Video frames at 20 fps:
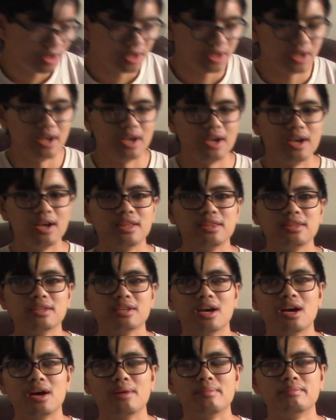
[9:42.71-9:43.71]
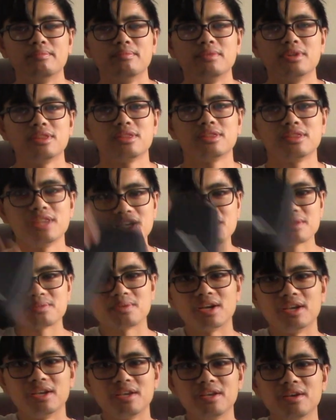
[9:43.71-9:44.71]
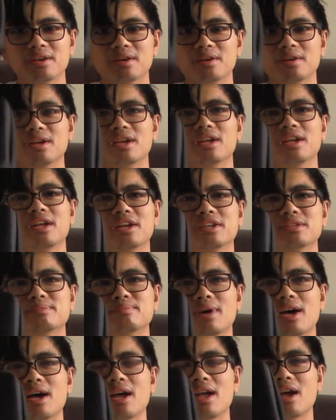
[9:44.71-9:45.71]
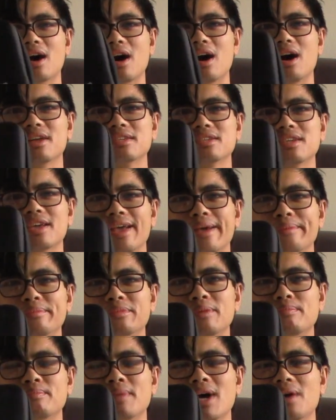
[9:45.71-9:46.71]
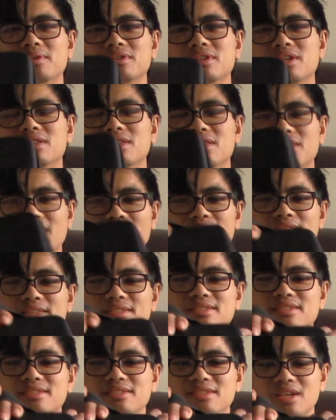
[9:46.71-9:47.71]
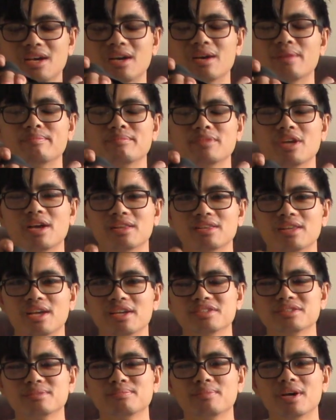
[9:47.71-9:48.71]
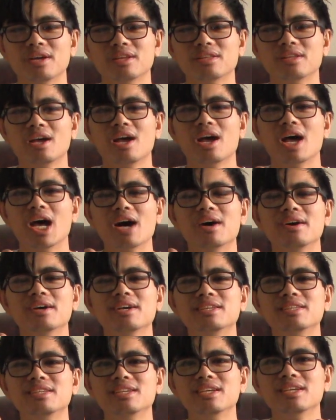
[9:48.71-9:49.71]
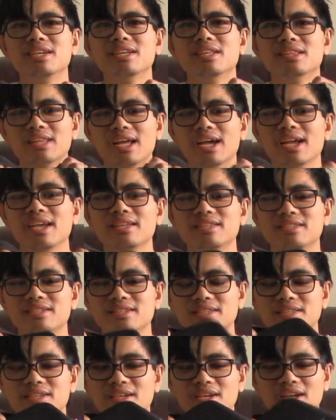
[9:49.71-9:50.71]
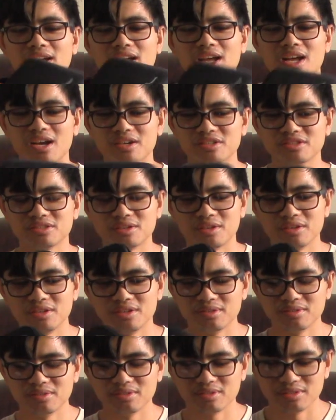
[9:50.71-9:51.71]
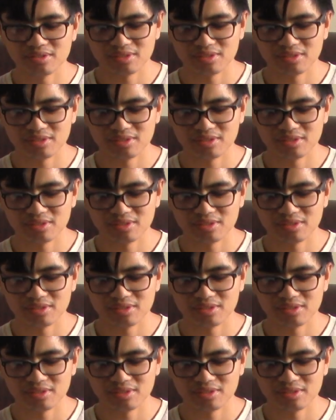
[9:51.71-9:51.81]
And this right here is my on-camera mounted lens. Not lens, but LED light. I'll show you.